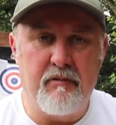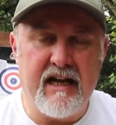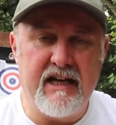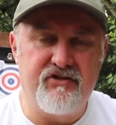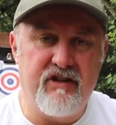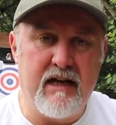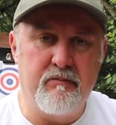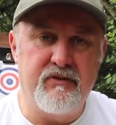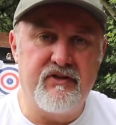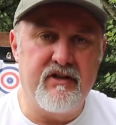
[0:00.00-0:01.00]
Gas
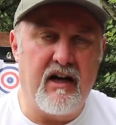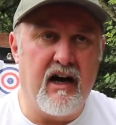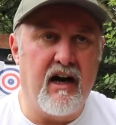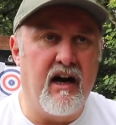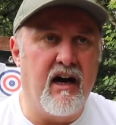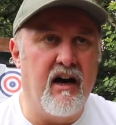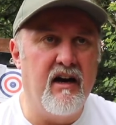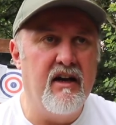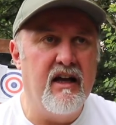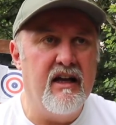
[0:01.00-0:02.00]
rams are
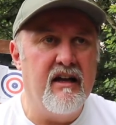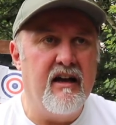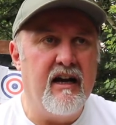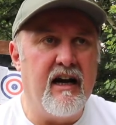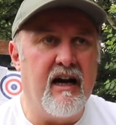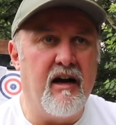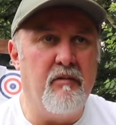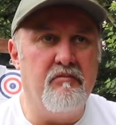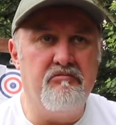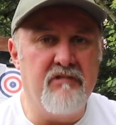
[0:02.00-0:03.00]

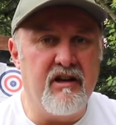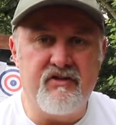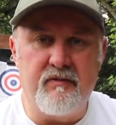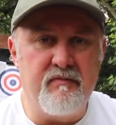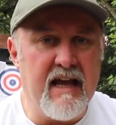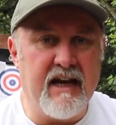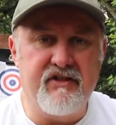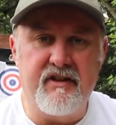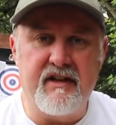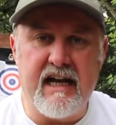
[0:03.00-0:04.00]
some
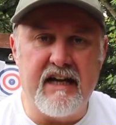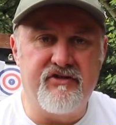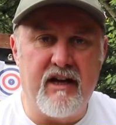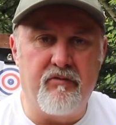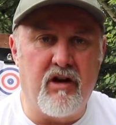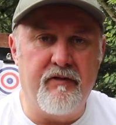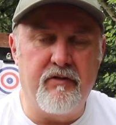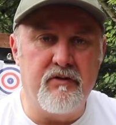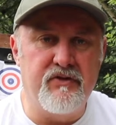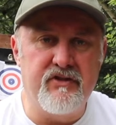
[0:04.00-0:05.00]
excellent gas ram
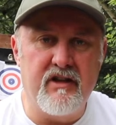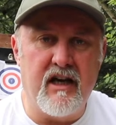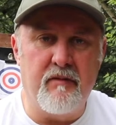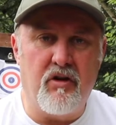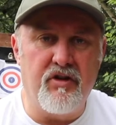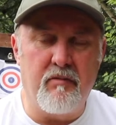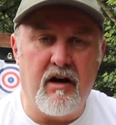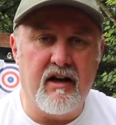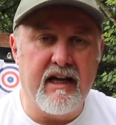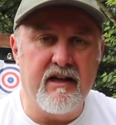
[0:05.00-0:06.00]
rifles on the
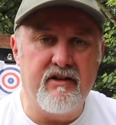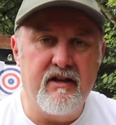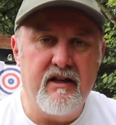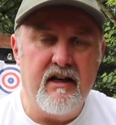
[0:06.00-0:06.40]
market.